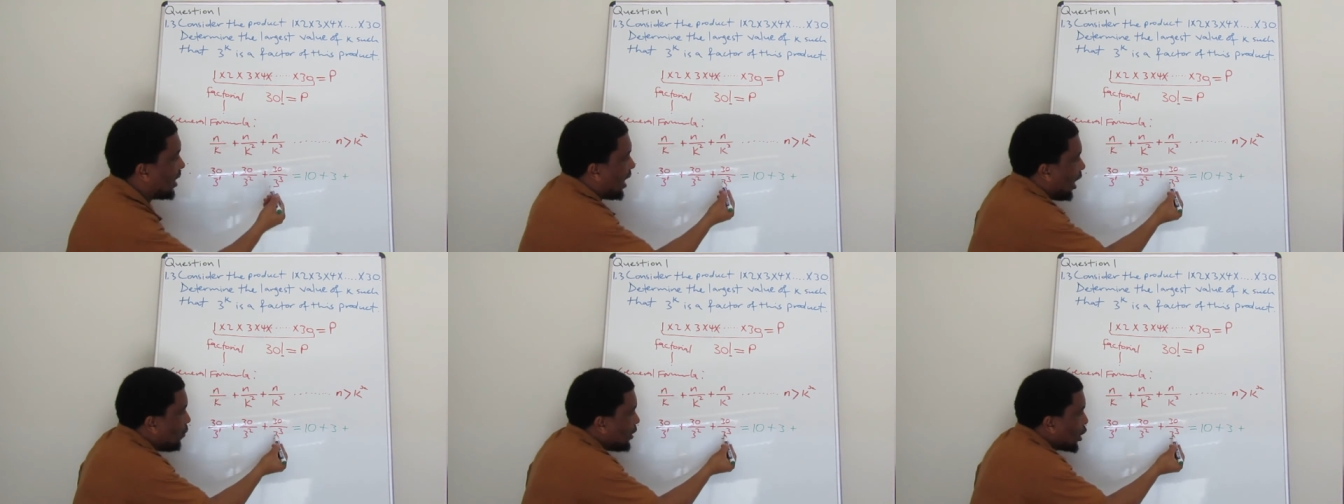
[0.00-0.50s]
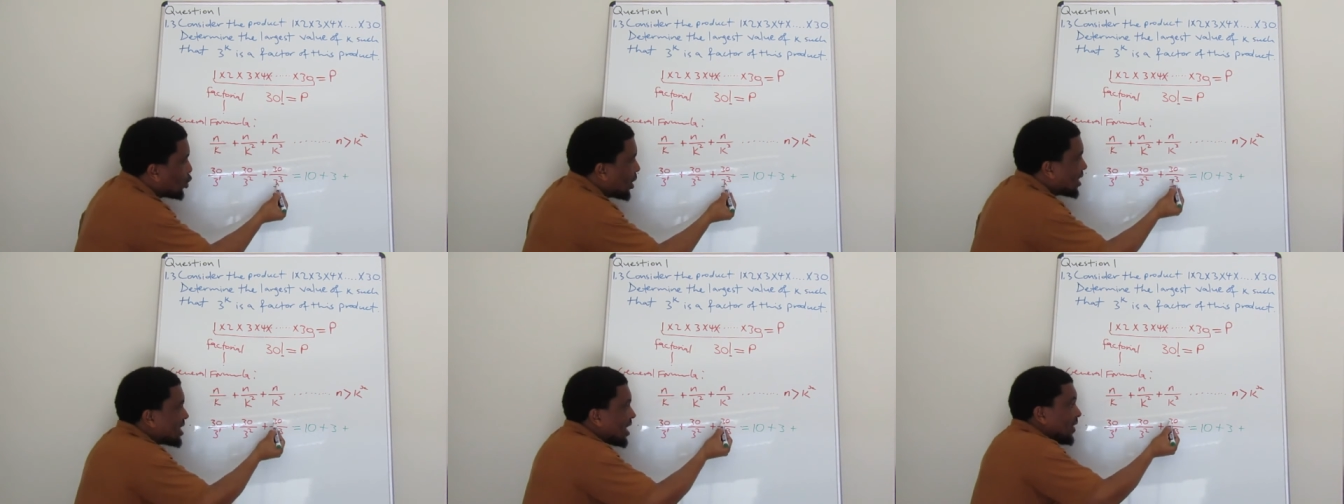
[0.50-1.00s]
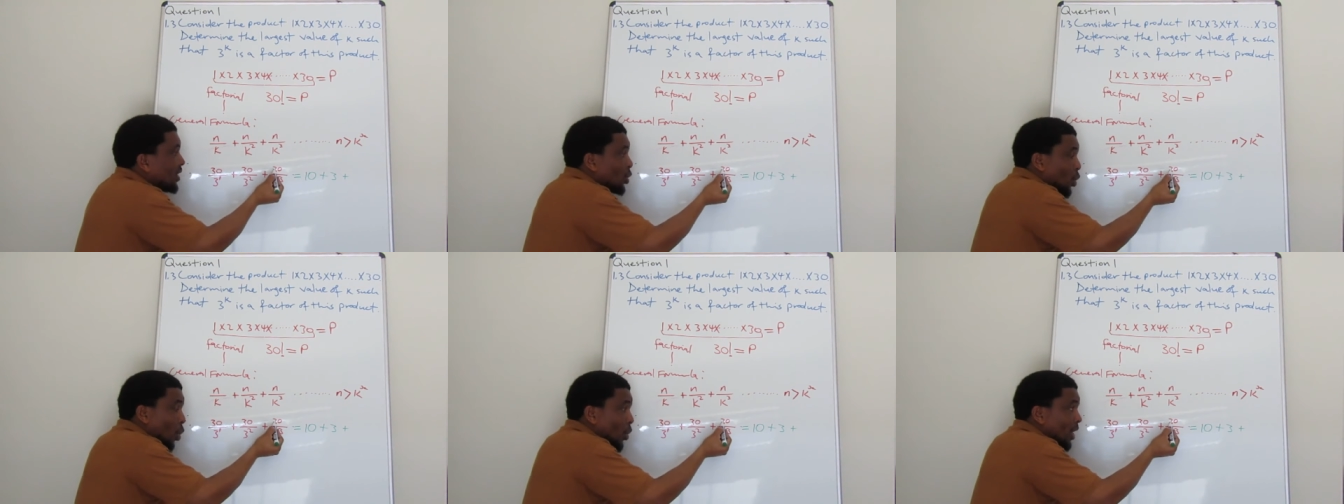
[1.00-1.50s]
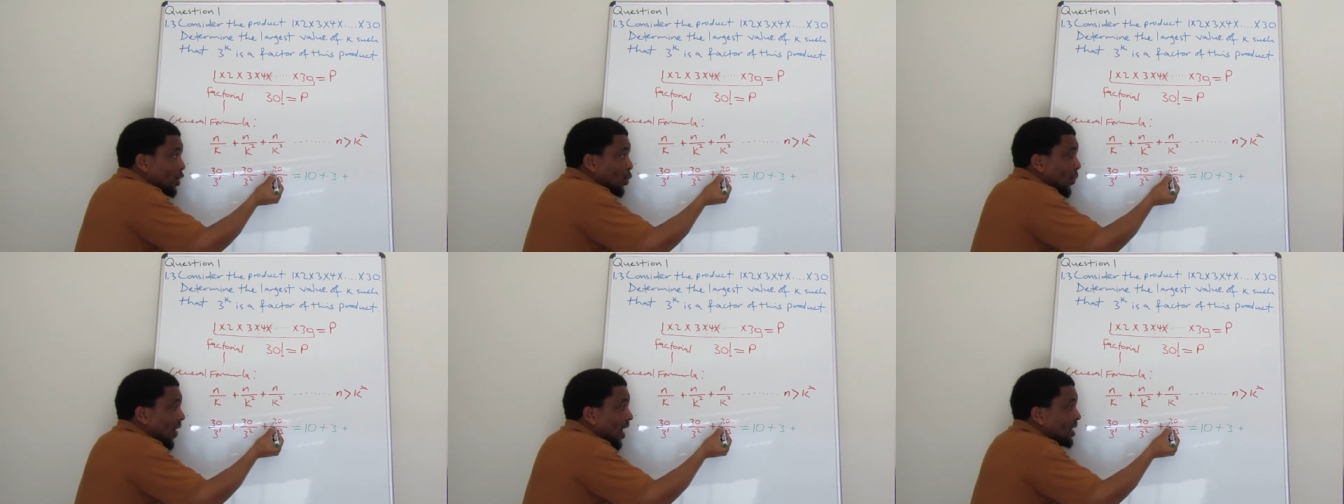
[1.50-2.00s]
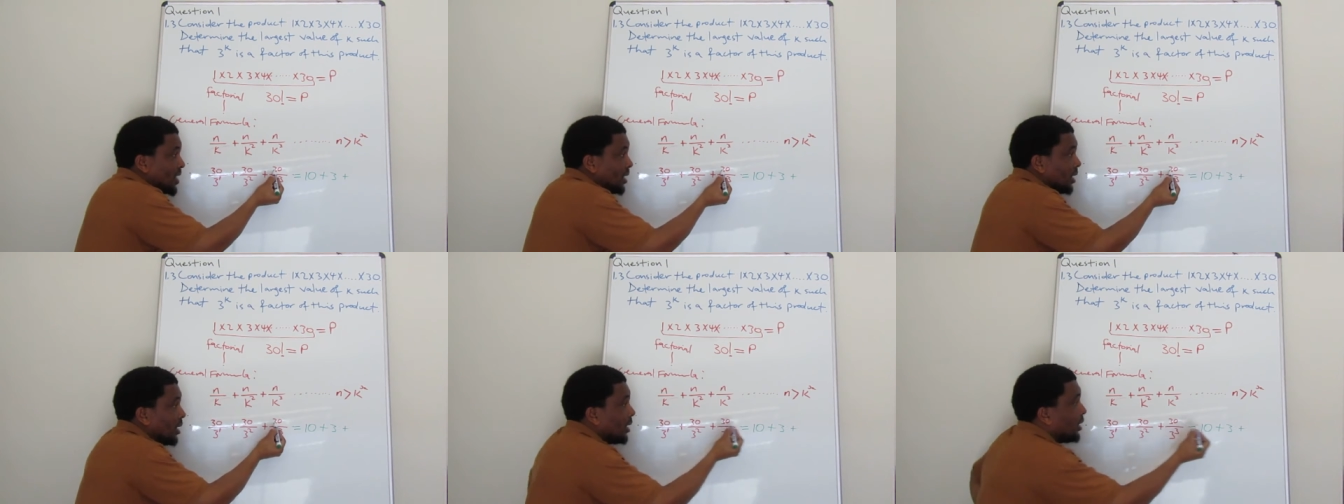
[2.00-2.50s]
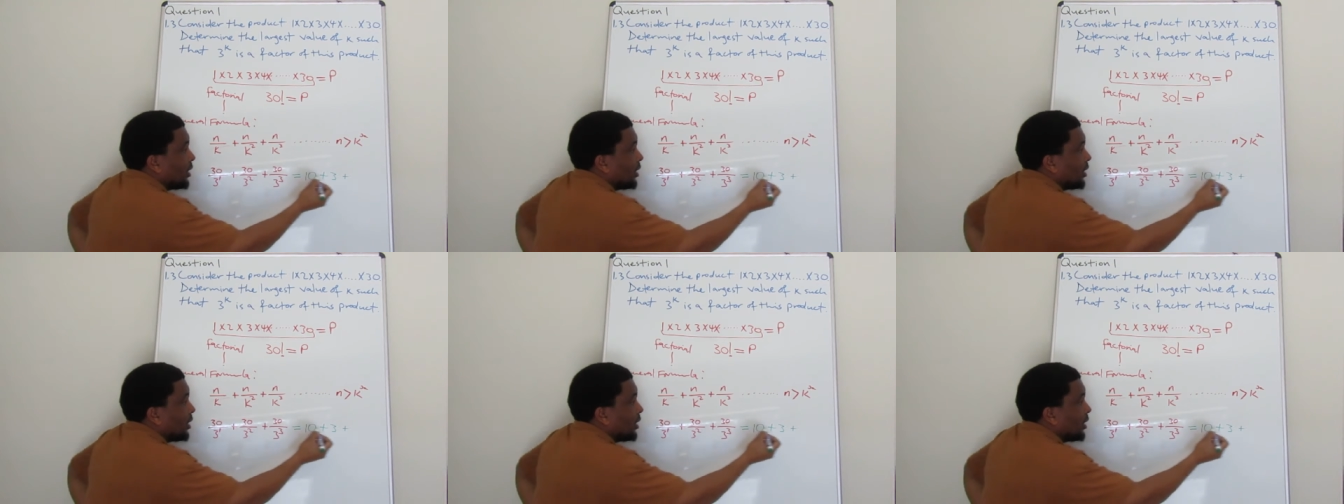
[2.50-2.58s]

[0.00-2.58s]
How many 27s go into 30?